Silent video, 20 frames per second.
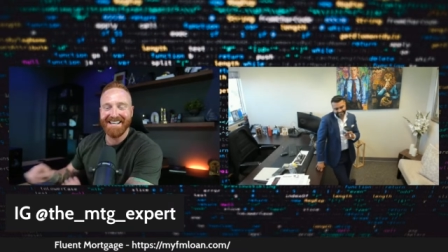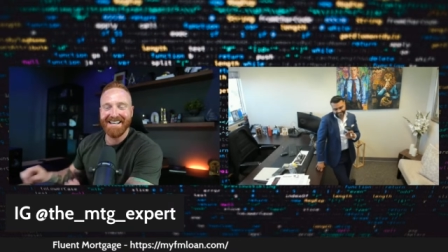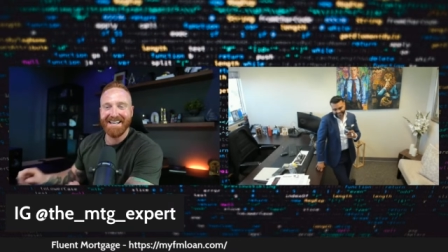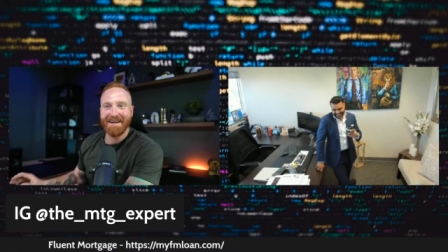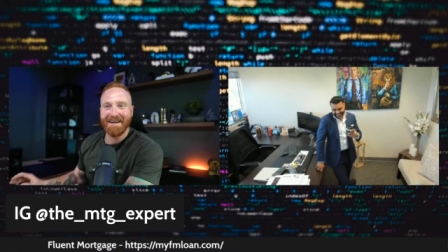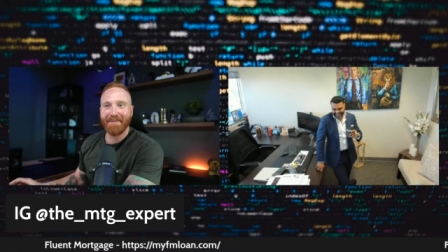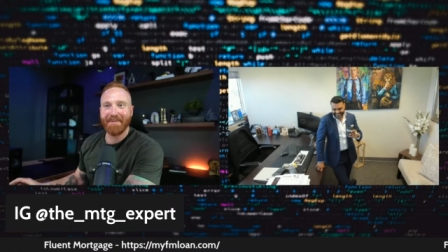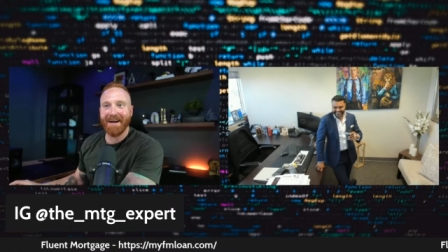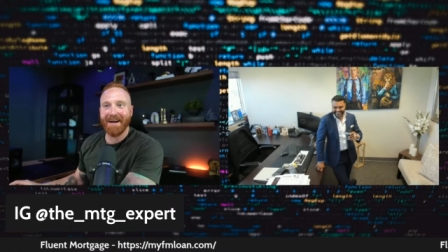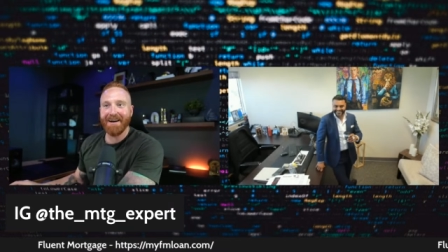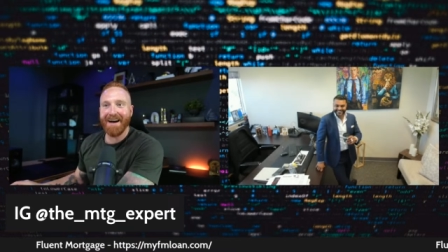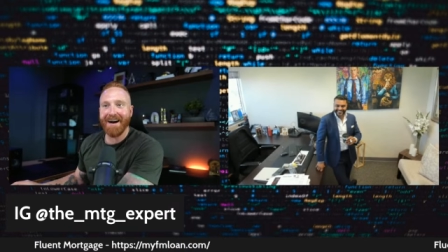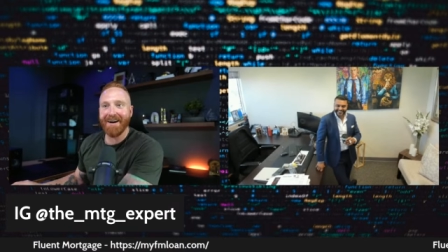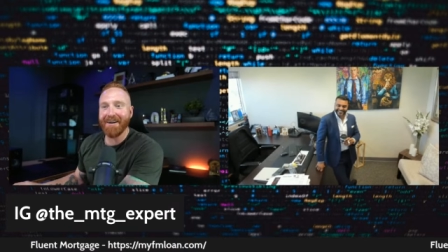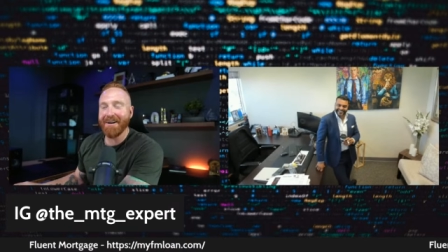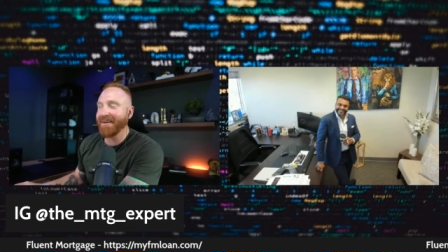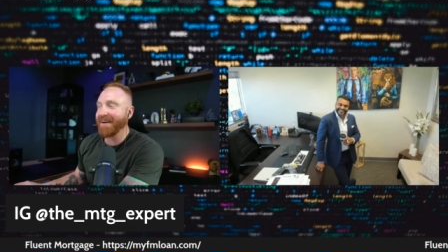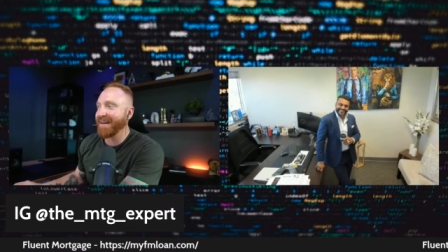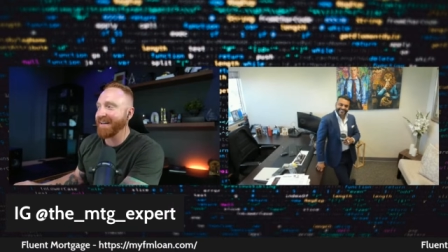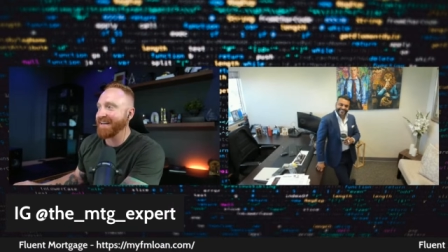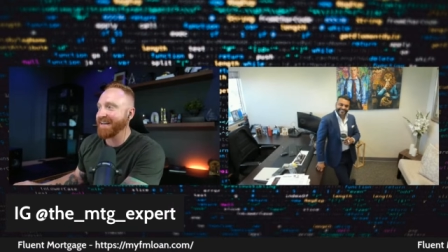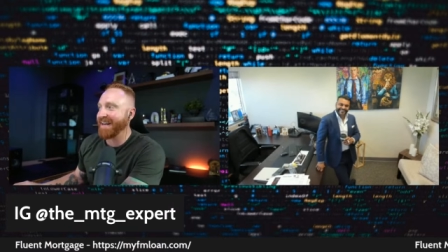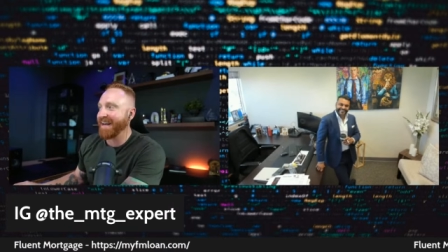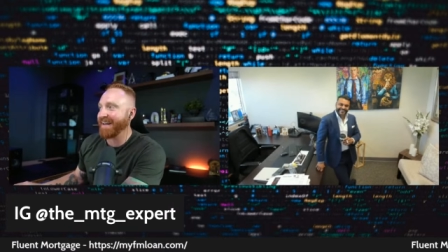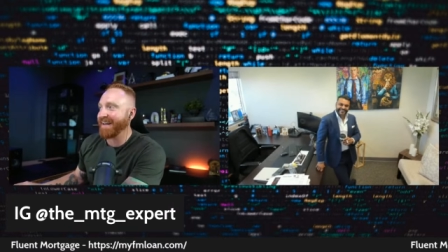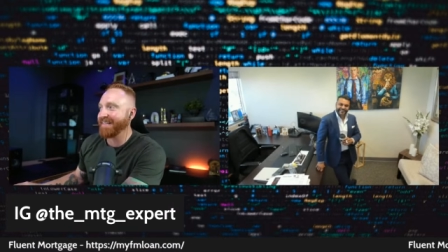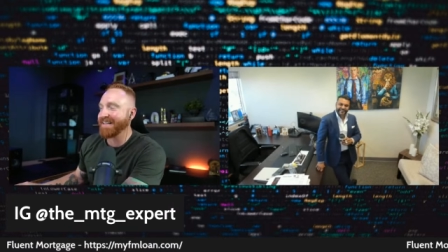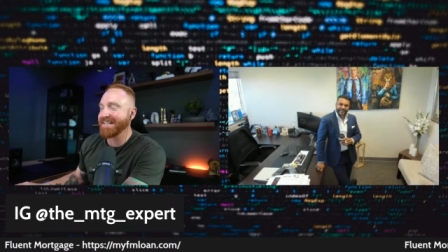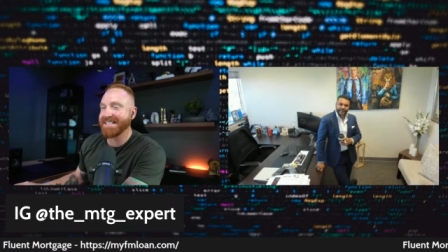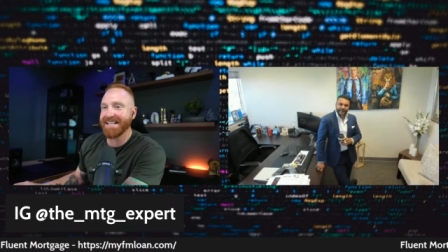I like. That. but I'll, I'll like go ahead and
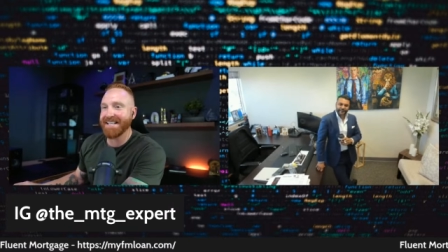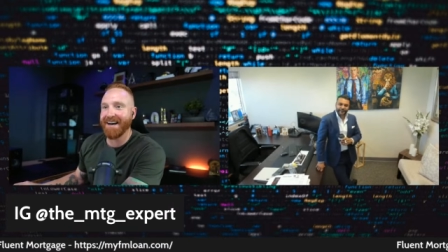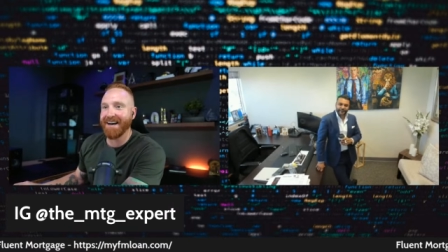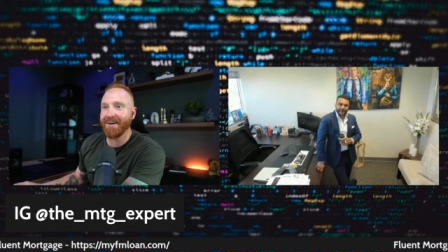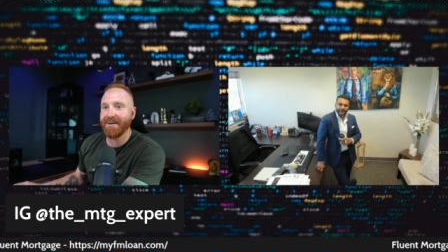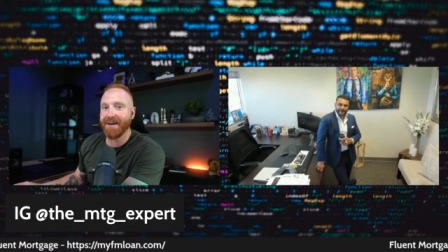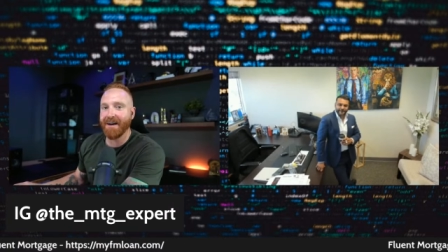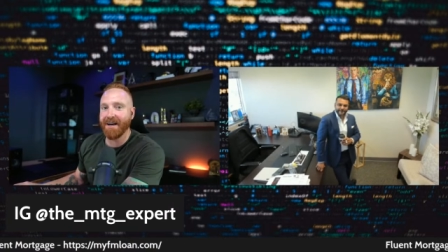end this out.